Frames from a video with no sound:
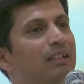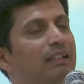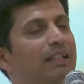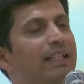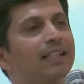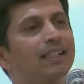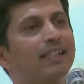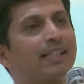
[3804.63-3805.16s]

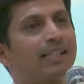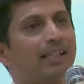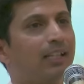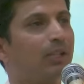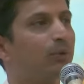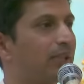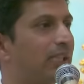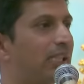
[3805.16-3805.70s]

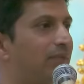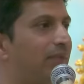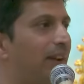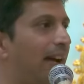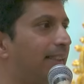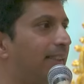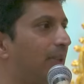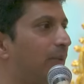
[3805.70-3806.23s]
reconcile with this
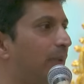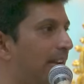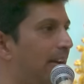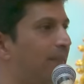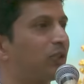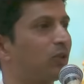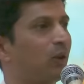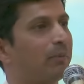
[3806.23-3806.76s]
fact that we
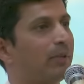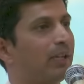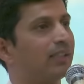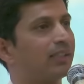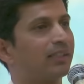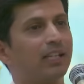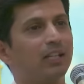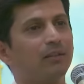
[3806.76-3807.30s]
have Swami
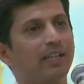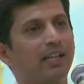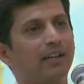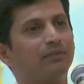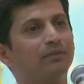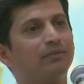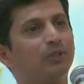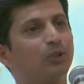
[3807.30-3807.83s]
and still we
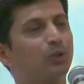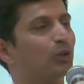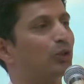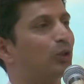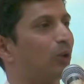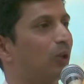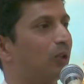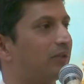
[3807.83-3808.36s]
have to go
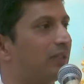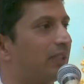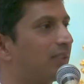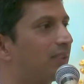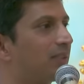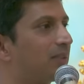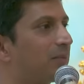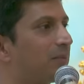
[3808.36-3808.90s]
through all of
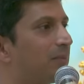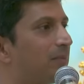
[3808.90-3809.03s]
this?